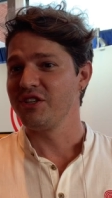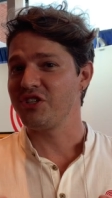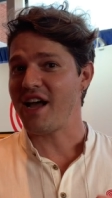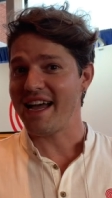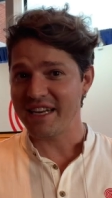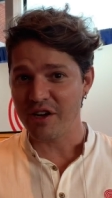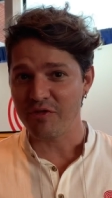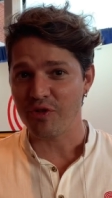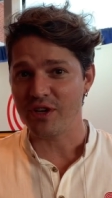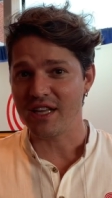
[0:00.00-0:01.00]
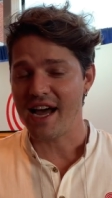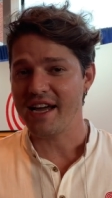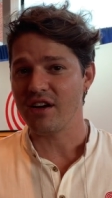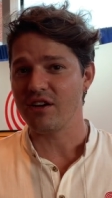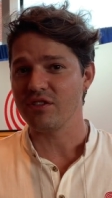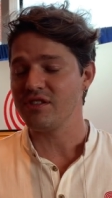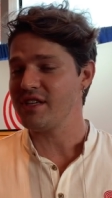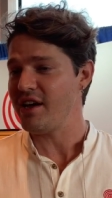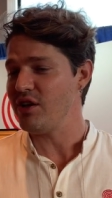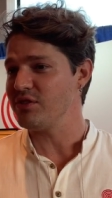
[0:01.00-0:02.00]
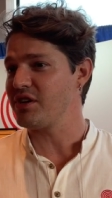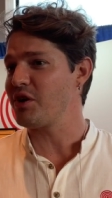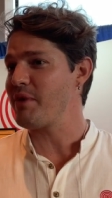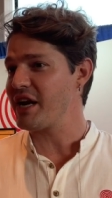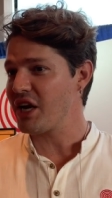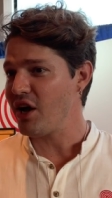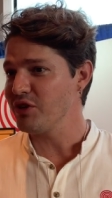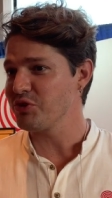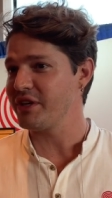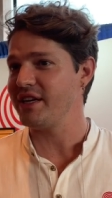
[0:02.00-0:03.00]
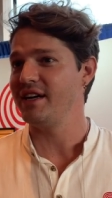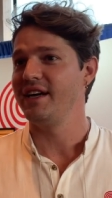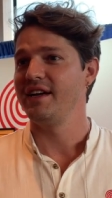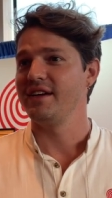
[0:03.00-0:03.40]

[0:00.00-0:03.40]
shine near-infrared light on our cells, on our mitochondria,